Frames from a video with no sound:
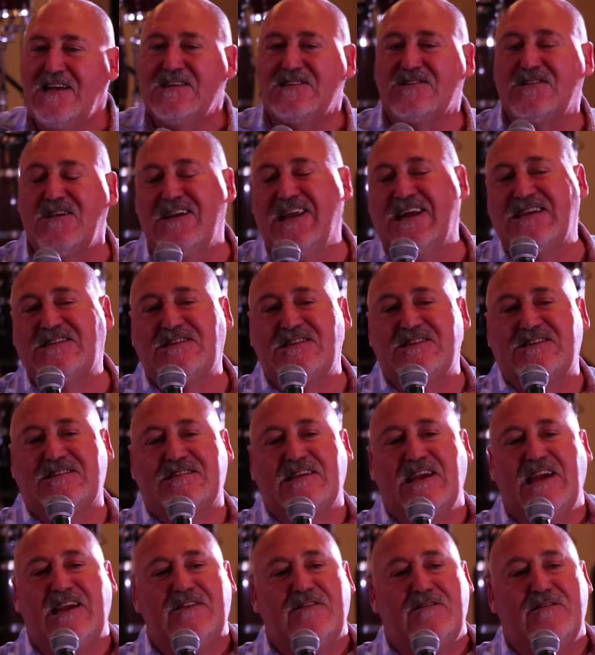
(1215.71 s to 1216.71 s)
so let's just
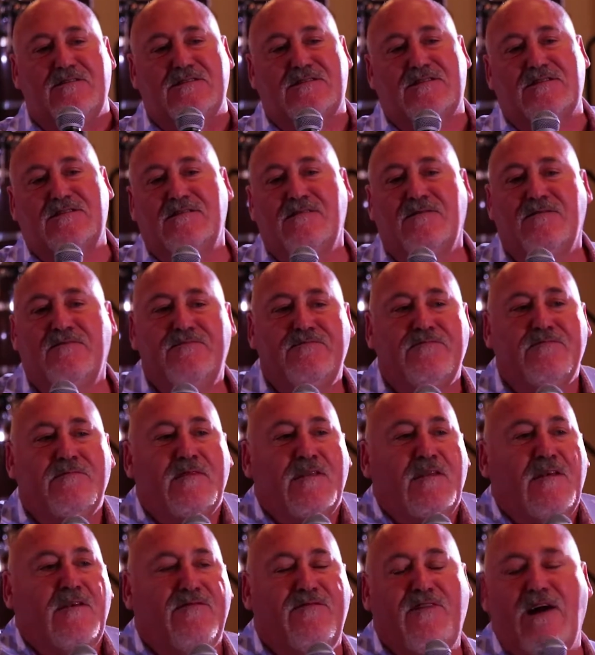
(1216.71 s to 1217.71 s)
say there's
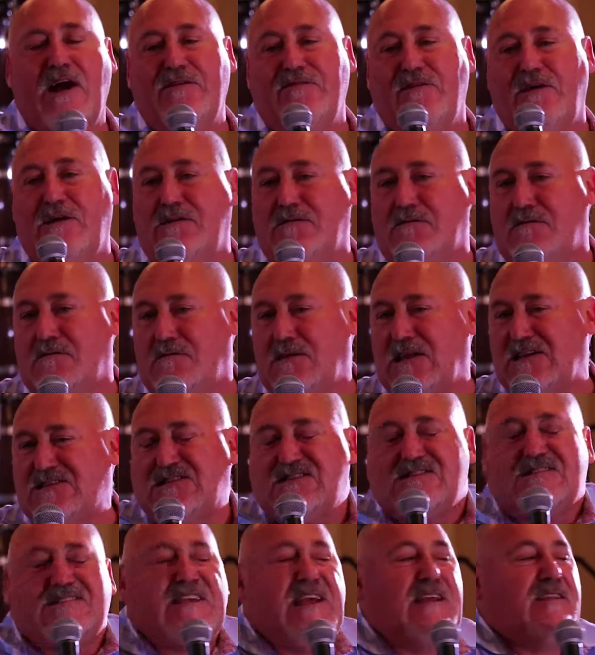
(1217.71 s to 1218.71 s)
500. Let's
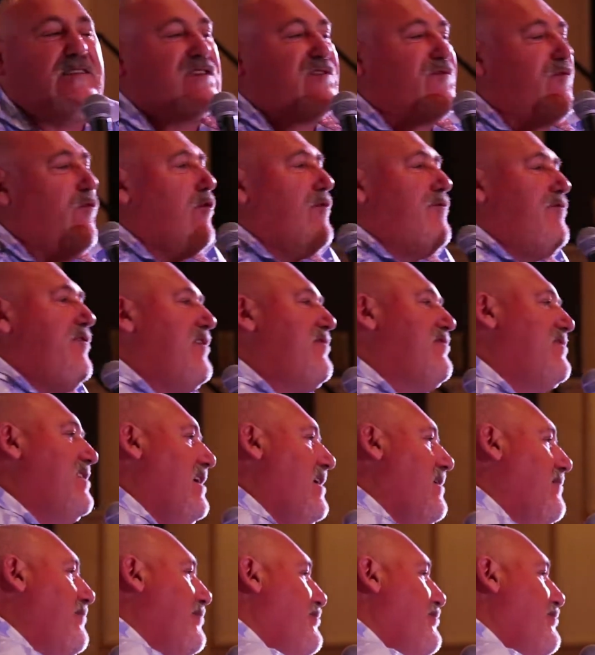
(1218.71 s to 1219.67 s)
just say there's 450.